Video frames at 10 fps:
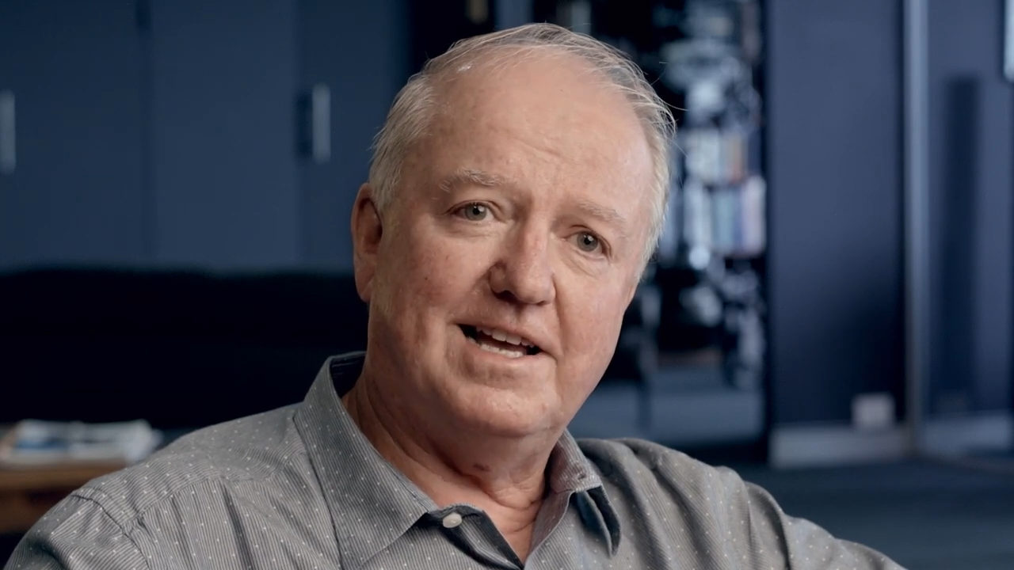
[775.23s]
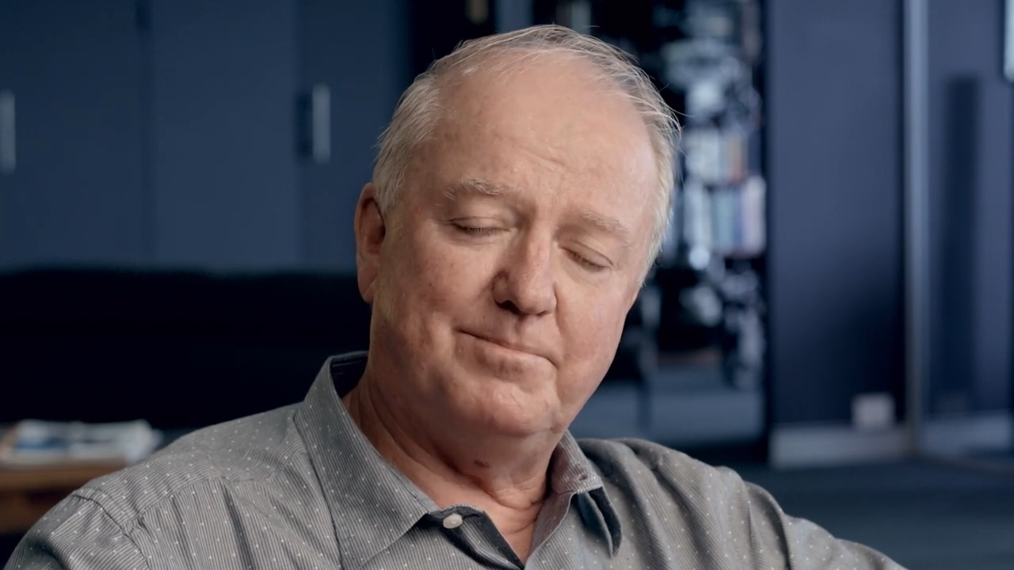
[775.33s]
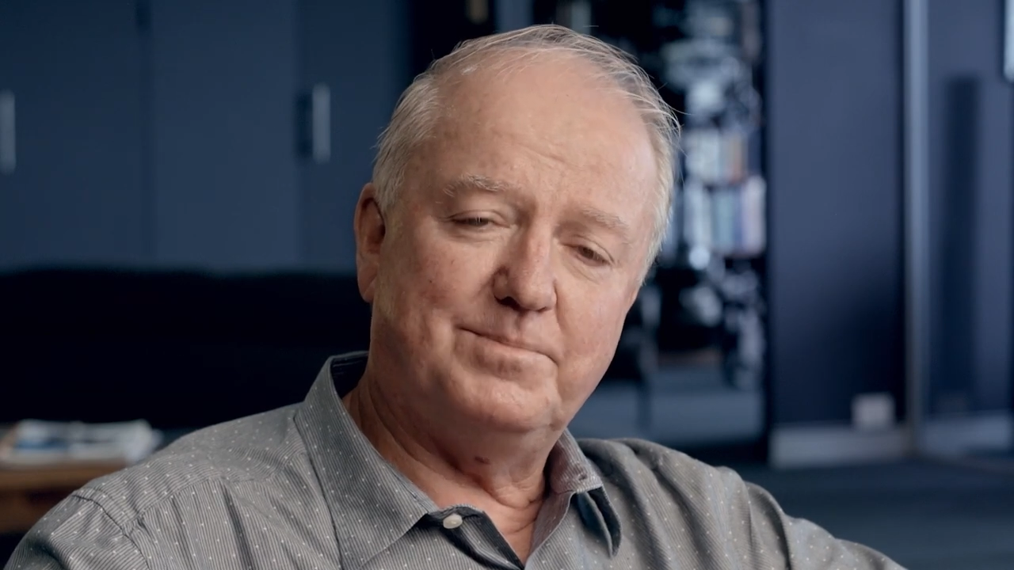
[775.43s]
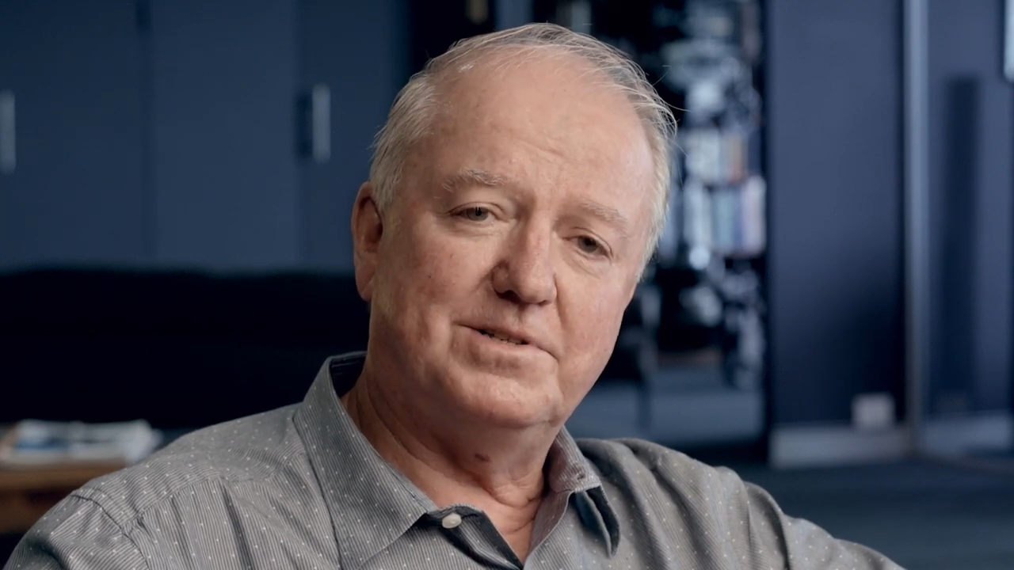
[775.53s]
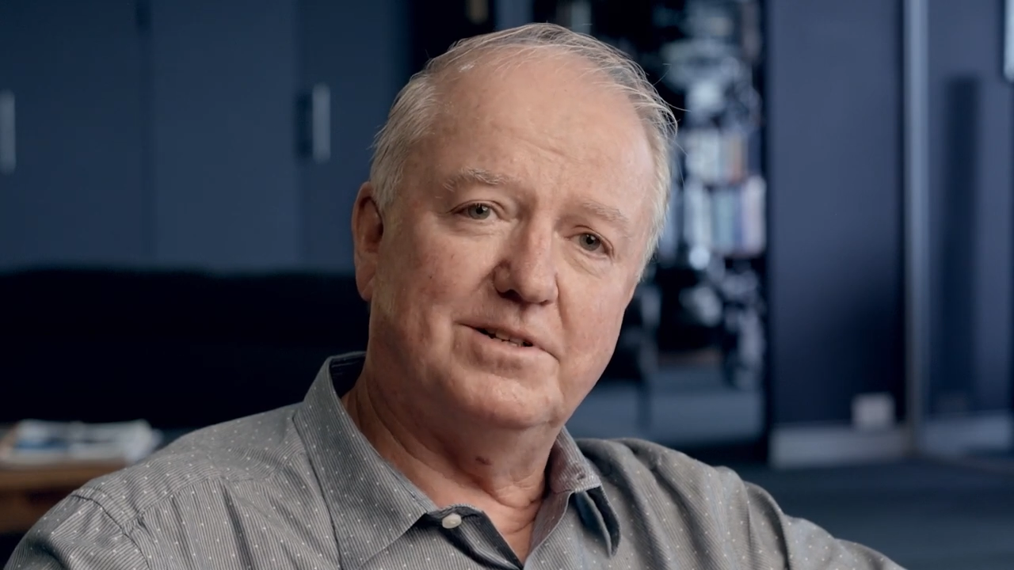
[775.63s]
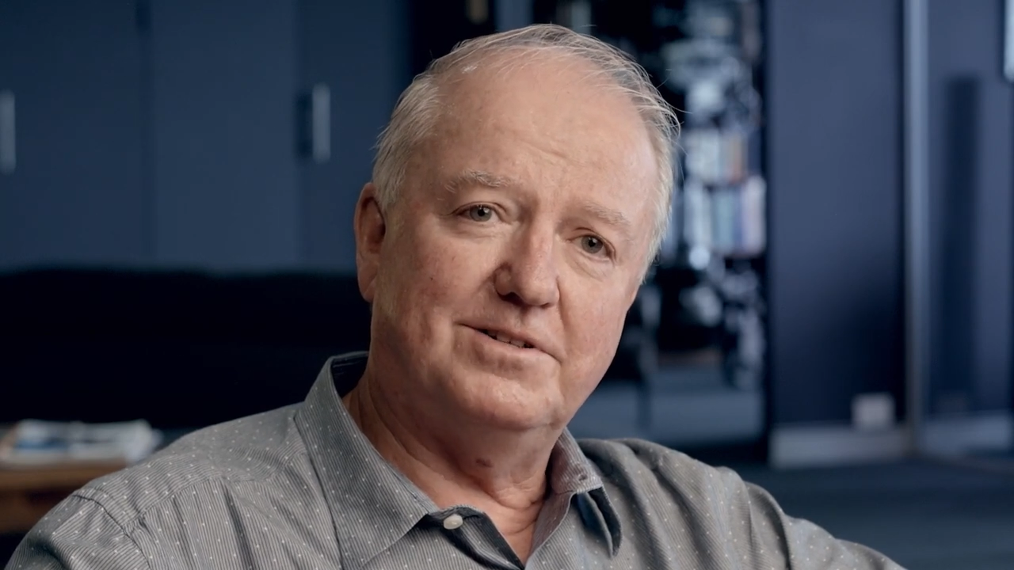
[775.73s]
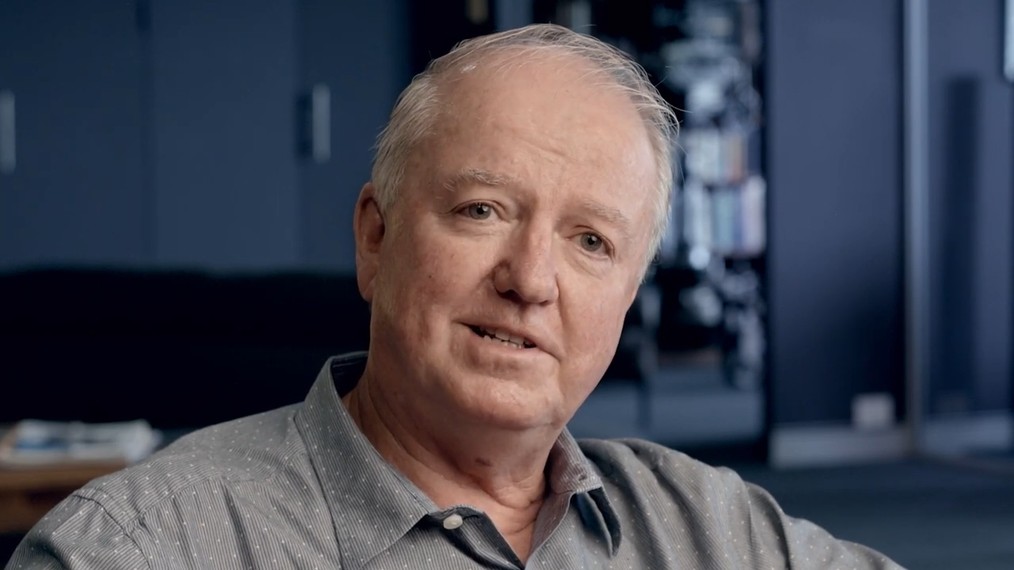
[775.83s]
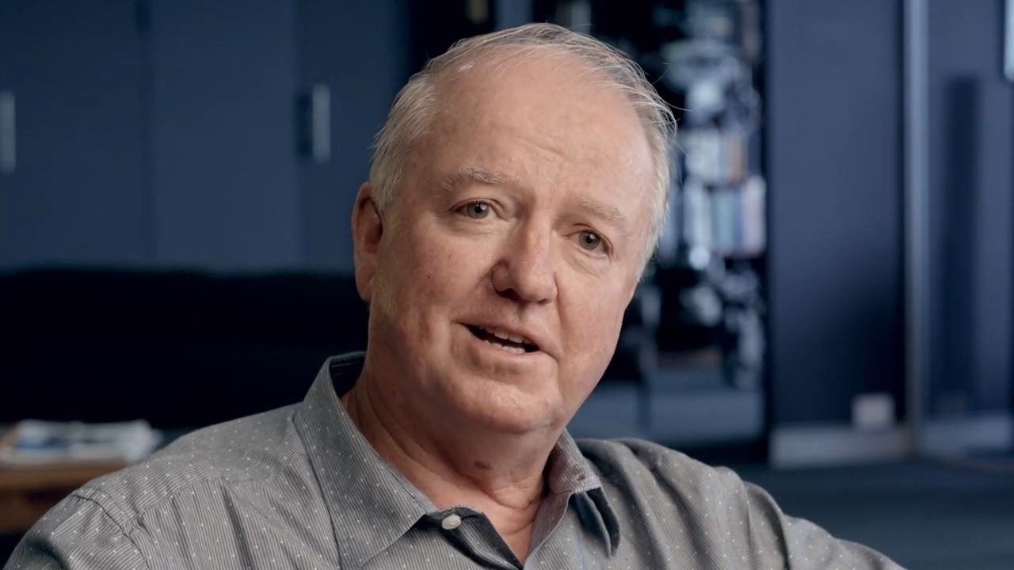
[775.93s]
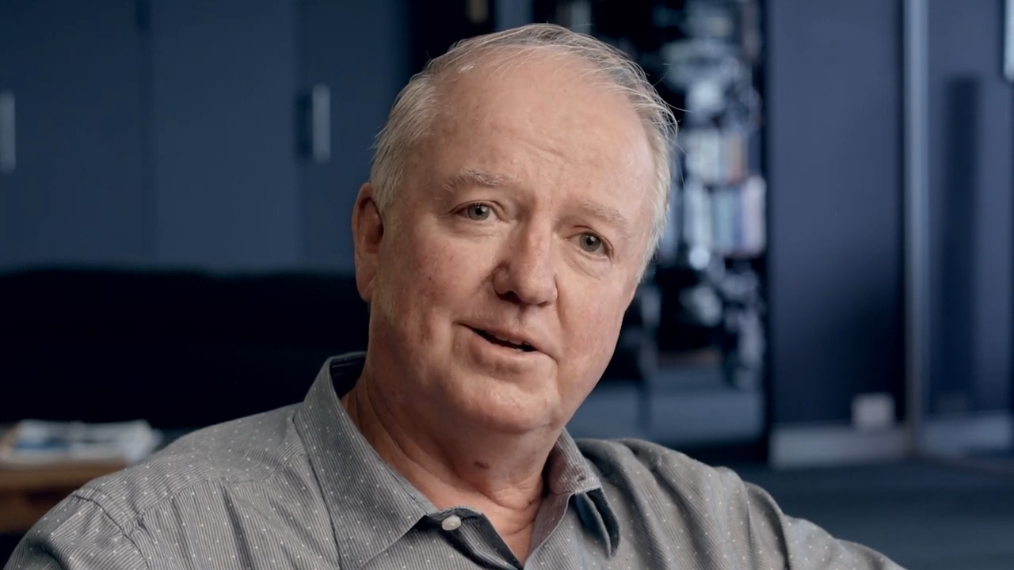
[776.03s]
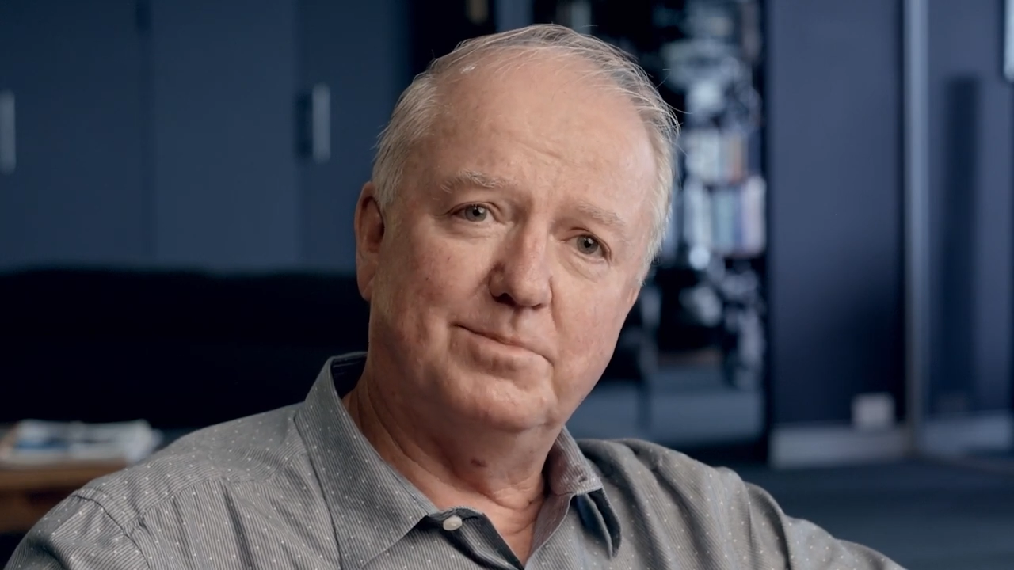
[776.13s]

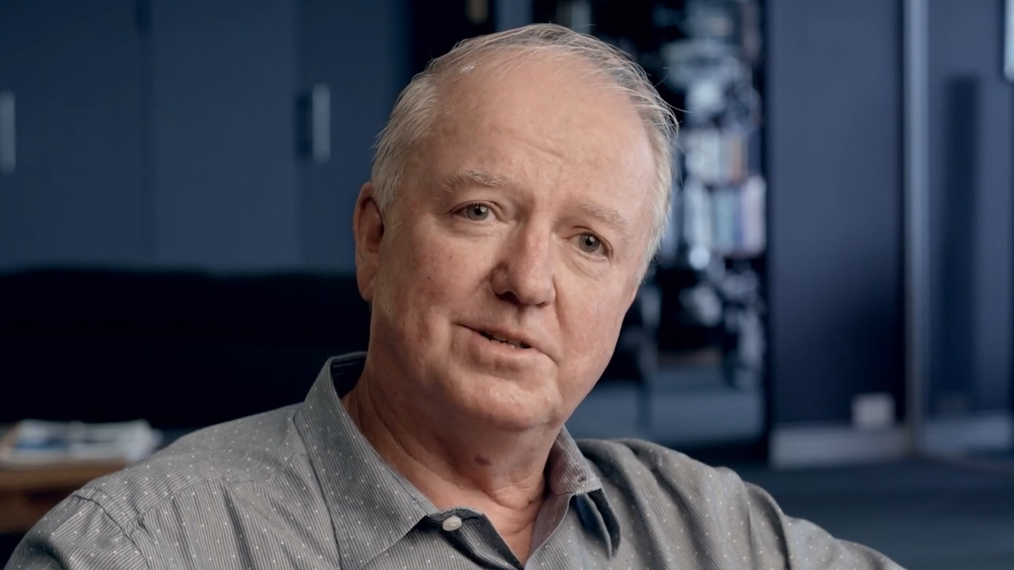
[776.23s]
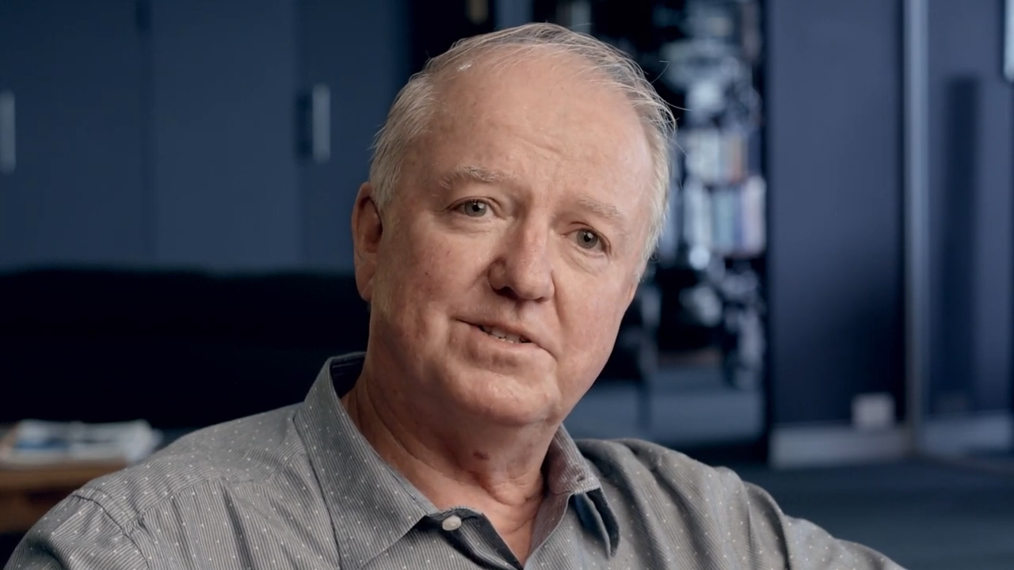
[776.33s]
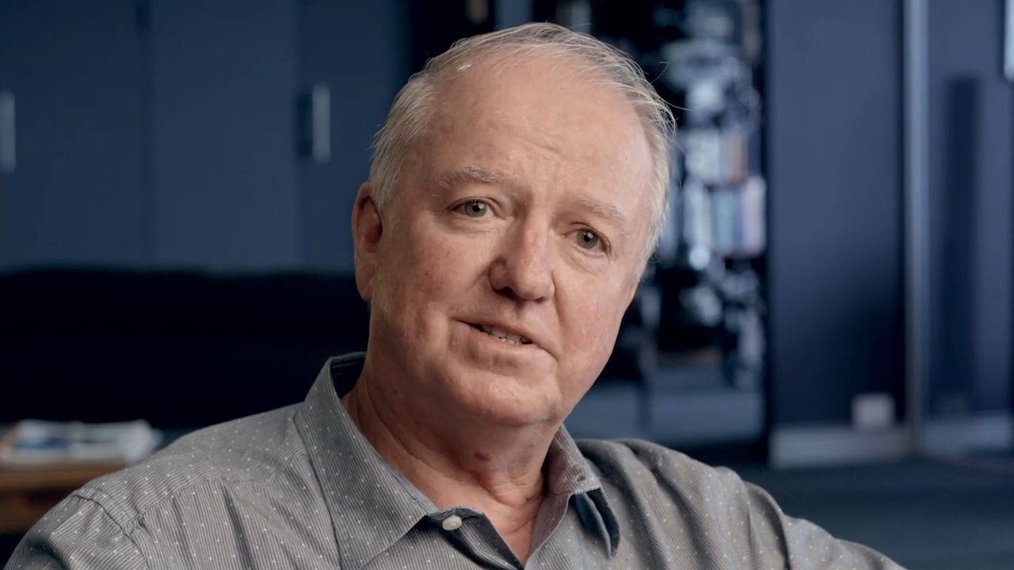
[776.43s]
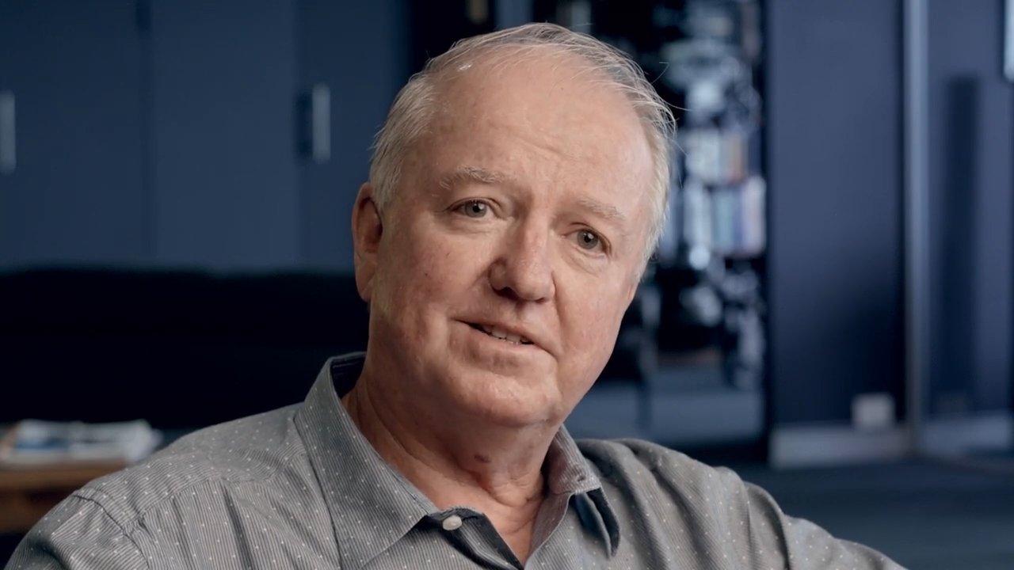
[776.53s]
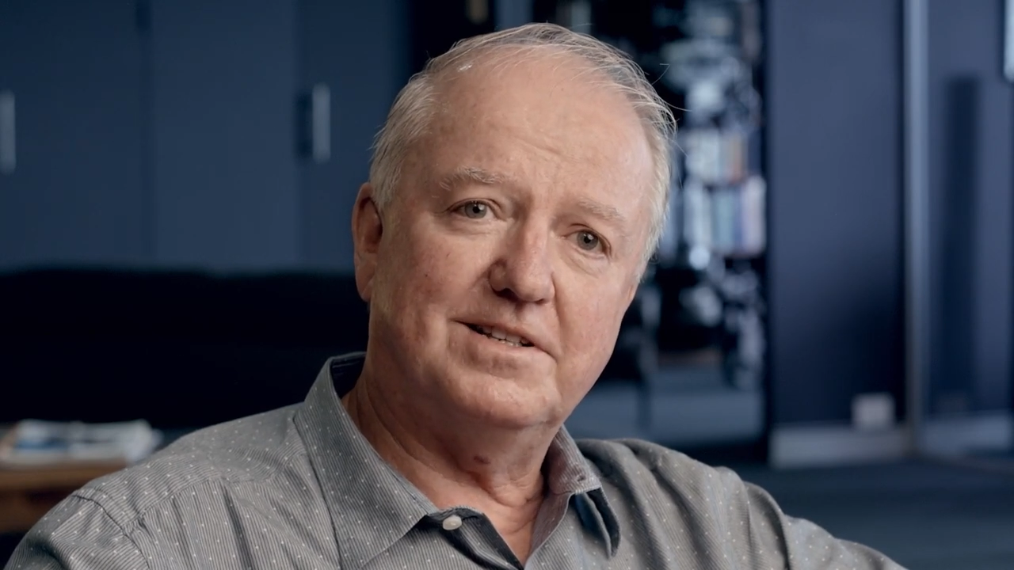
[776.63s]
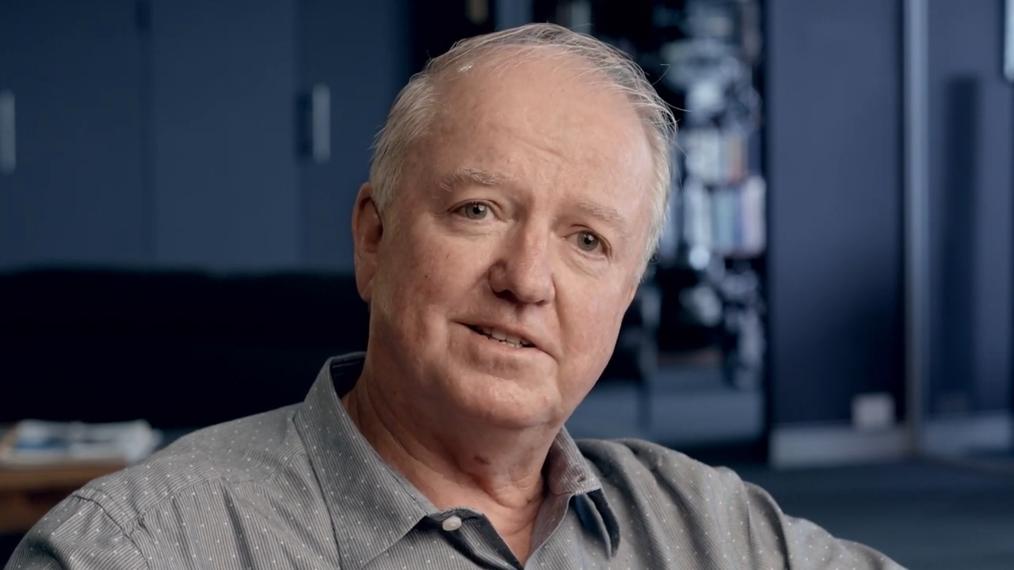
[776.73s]
absolutely hopeless